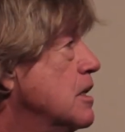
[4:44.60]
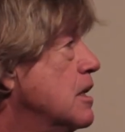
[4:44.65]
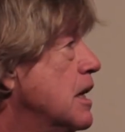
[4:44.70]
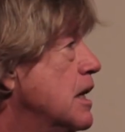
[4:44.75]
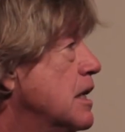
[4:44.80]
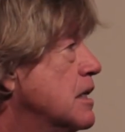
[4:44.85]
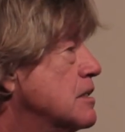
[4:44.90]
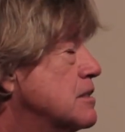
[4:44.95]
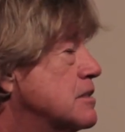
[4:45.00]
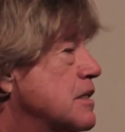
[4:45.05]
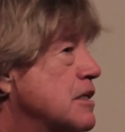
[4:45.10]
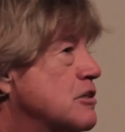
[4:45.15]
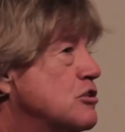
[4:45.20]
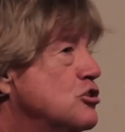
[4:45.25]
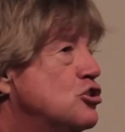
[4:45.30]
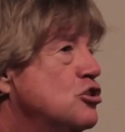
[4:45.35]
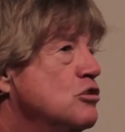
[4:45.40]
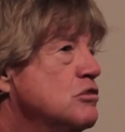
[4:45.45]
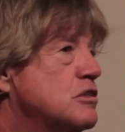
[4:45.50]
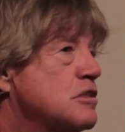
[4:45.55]
and to
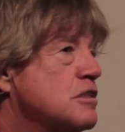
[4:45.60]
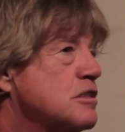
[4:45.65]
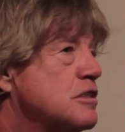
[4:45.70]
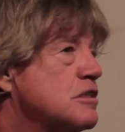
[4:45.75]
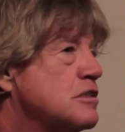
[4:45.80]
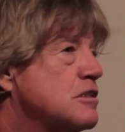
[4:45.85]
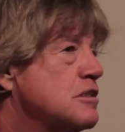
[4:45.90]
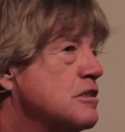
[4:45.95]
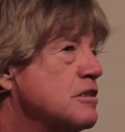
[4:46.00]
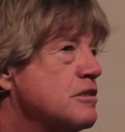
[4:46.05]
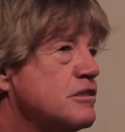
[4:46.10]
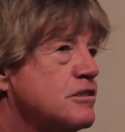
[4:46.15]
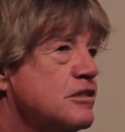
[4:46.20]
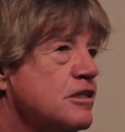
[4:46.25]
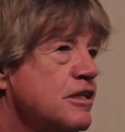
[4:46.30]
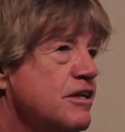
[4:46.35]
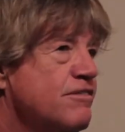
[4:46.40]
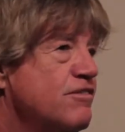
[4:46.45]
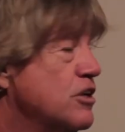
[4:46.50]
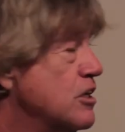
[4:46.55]
shoot and to
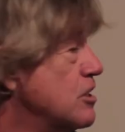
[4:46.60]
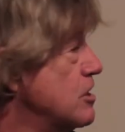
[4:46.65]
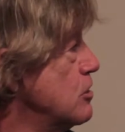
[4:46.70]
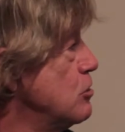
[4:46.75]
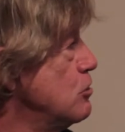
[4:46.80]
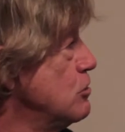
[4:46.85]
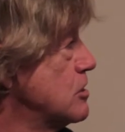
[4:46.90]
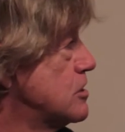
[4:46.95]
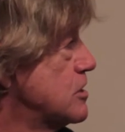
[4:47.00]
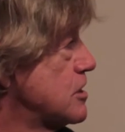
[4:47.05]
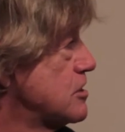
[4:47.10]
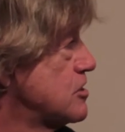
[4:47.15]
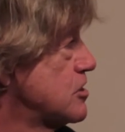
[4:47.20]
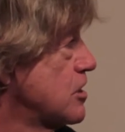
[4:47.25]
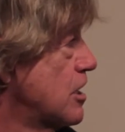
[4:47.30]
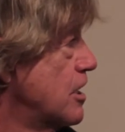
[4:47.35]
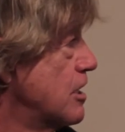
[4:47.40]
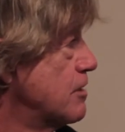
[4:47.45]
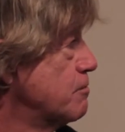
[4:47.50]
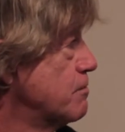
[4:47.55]
live in a lunatic
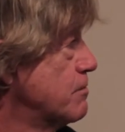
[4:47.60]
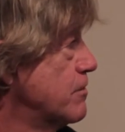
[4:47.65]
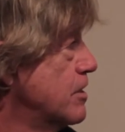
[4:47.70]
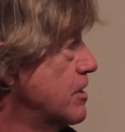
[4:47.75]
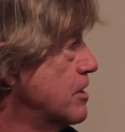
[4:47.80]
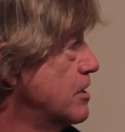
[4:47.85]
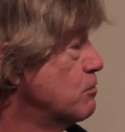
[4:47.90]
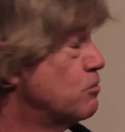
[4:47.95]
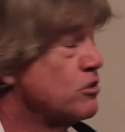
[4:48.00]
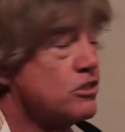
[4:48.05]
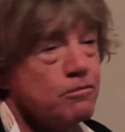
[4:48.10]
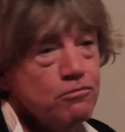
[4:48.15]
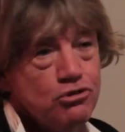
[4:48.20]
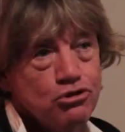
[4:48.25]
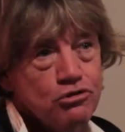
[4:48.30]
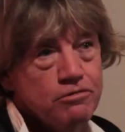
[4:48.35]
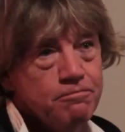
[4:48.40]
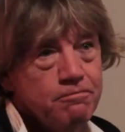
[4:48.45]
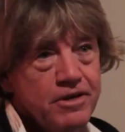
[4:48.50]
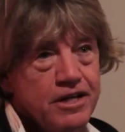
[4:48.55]
asylum, which I'm
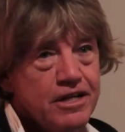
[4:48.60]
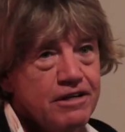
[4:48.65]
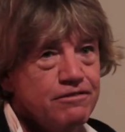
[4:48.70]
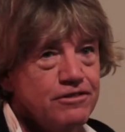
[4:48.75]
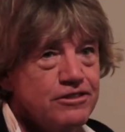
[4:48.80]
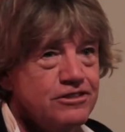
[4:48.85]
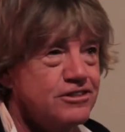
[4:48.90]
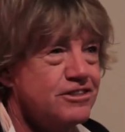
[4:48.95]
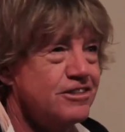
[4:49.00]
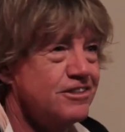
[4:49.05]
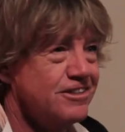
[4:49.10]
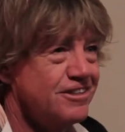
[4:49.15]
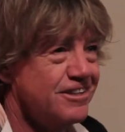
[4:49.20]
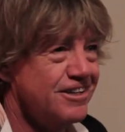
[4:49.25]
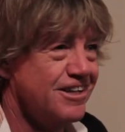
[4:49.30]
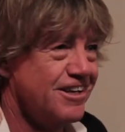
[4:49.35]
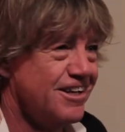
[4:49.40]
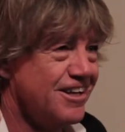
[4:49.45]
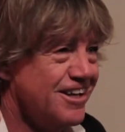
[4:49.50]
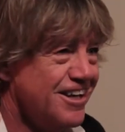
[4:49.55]
sure many of us
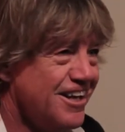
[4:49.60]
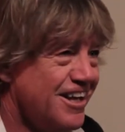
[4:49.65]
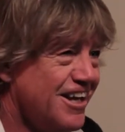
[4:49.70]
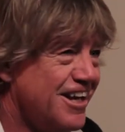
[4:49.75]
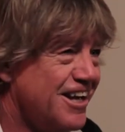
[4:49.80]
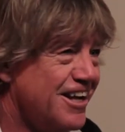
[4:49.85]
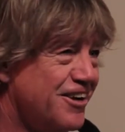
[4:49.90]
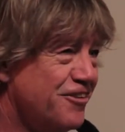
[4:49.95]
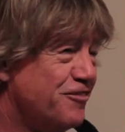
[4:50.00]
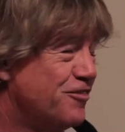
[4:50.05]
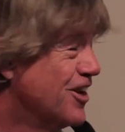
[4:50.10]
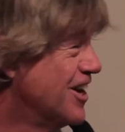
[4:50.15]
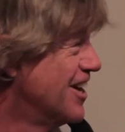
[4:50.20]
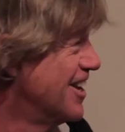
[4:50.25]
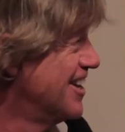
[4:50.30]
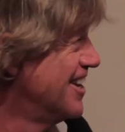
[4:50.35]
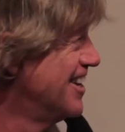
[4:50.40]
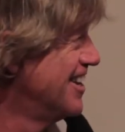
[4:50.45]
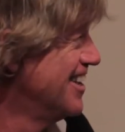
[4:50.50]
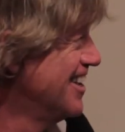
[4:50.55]
have
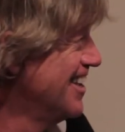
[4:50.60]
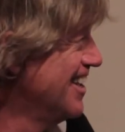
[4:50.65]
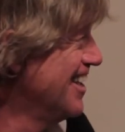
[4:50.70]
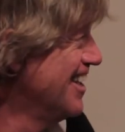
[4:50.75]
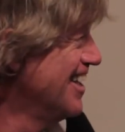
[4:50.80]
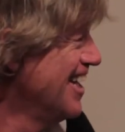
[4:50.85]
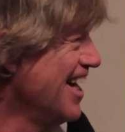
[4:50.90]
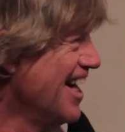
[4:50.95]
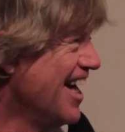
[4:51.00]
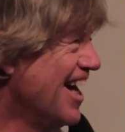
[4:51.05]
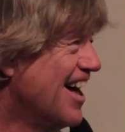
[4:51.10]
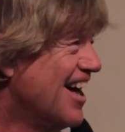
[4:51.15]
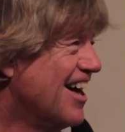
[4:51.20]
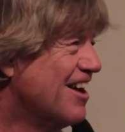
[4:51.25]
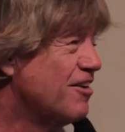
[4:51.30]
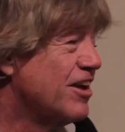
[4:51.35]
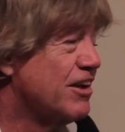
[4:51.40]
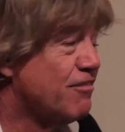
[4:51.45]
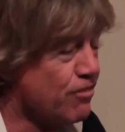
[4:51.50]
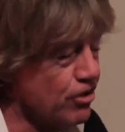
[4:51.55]
done
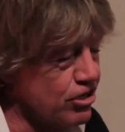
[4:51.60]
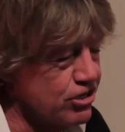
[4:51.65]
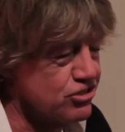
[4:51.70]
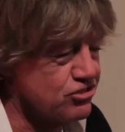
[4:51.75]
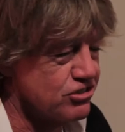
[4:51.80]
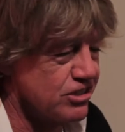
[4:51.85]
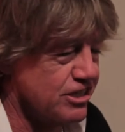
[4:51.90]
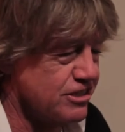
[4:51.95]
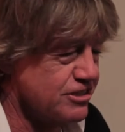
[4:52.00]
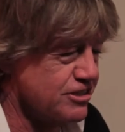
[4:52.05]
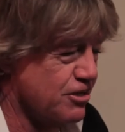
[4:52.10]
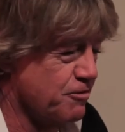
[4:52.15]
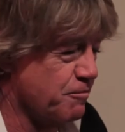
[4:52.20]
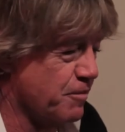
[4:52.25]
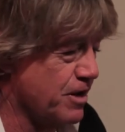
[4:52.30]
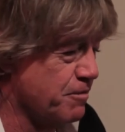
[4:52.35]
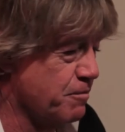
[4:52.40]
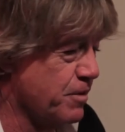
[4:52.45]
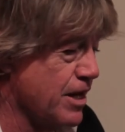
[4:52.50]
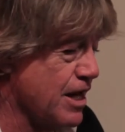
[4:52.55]
involuntarily, so
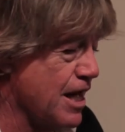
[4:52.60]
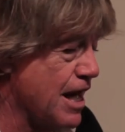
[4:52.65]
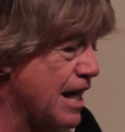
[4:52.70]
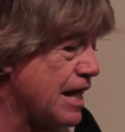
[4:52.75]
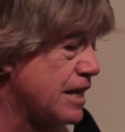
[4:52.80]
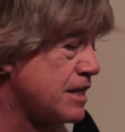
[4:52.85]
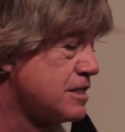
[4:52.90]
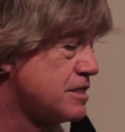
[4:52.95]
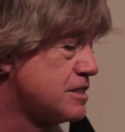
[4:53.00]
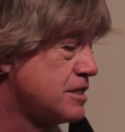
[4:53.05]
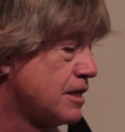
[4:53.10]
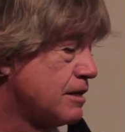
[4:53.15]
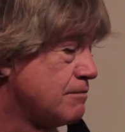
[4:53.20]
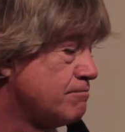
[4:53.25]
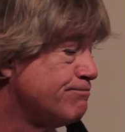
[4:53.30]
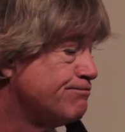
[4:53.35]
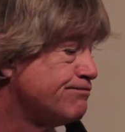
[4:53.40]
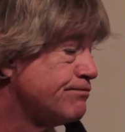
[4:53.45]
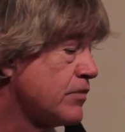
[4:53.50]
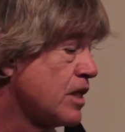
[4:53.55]
maybe. And
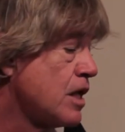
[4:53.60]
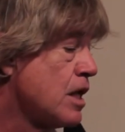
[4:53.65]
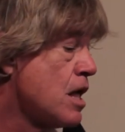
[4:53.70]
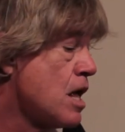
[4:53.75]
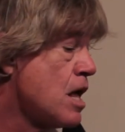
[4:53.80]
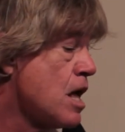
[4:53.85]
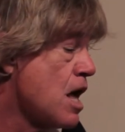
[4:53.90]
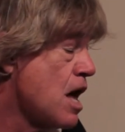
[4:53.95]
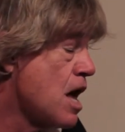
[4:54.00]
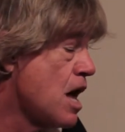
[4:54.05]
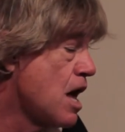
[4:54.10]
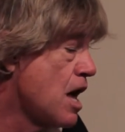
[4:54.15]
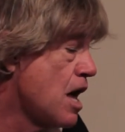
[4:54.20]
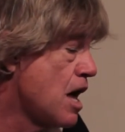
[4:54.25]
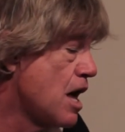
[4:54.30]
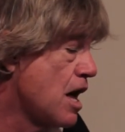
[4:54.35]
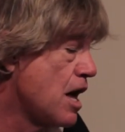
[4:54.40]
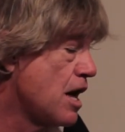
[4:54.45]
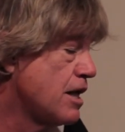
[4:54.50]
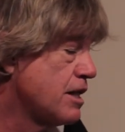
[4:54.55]

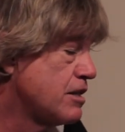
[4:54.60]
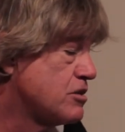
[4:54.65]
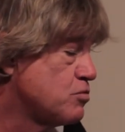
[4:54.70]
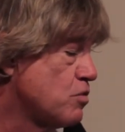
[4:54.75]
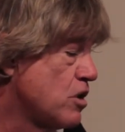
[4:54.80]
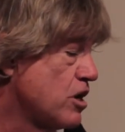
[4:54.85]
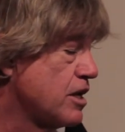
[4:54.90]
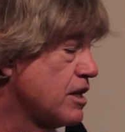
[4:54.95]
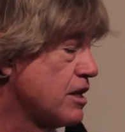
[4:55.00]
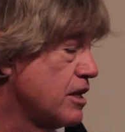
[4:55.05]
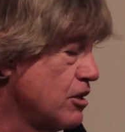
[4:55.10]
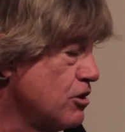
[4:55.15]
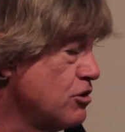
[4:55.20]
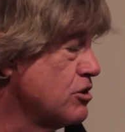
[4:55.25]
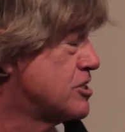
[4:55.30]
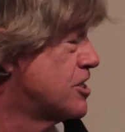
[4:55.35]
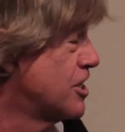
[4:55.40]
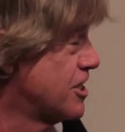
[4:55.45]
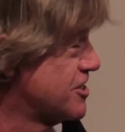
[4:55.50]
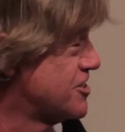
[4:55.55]
to work in a
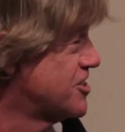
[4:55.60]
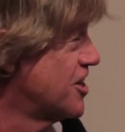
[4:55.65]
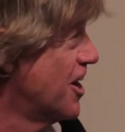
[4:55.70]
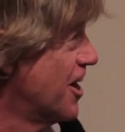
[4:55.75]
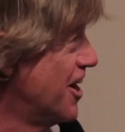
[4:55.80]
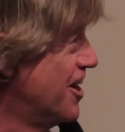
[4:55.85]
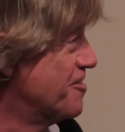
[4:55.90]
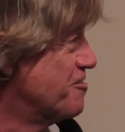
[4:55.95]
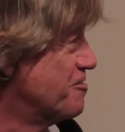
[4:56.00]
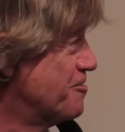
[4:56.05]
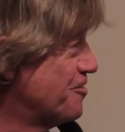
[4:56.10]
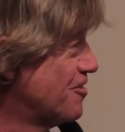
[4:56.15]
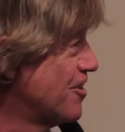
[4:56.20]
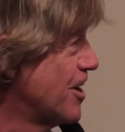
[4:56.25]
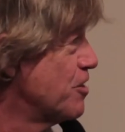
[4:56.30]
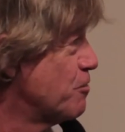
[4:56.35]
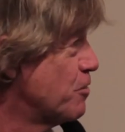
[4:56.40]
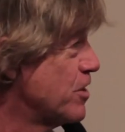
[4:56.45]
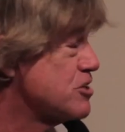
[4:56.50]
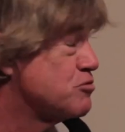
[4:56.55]
lunatic asylum for
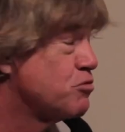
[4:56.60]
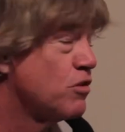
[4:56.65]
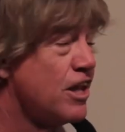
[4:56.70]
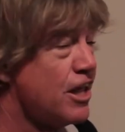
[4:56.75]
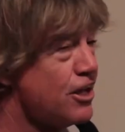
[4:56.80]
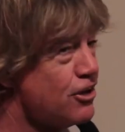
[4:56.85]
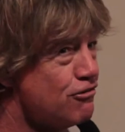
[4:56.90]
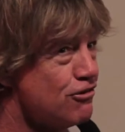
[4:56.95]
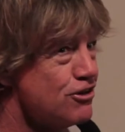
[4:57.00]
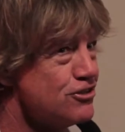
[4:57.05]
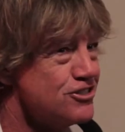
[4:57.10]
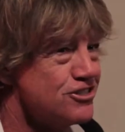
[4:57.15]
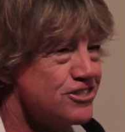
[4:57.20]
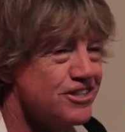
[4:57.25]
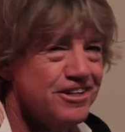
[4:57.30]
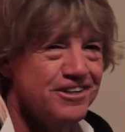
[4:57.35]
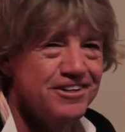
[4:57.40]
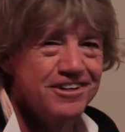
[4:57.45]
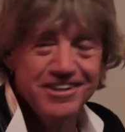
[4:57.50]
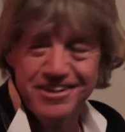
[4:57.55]
8 weeks with Leonard
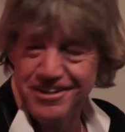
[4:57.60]
Rossiter